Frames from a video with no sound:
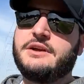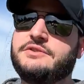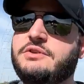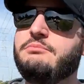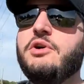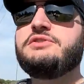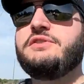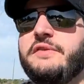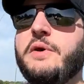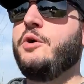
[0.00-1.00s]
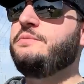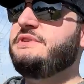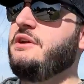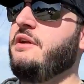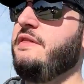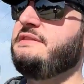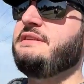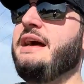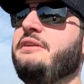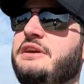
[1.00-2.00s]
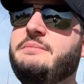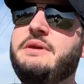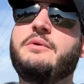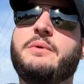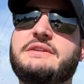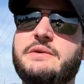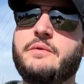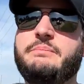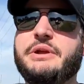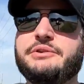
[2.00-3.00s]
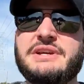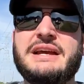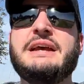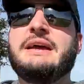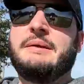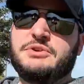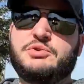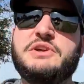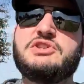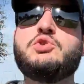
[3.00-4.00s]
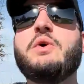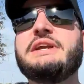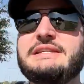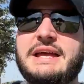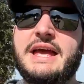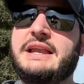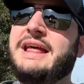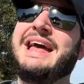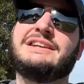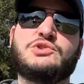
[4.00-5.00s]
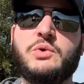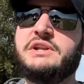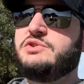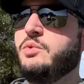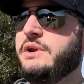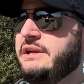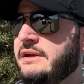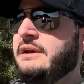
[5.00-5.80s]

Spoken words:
So most of your homes here on this side are gonna be the ones that were built between 2010 and 2020.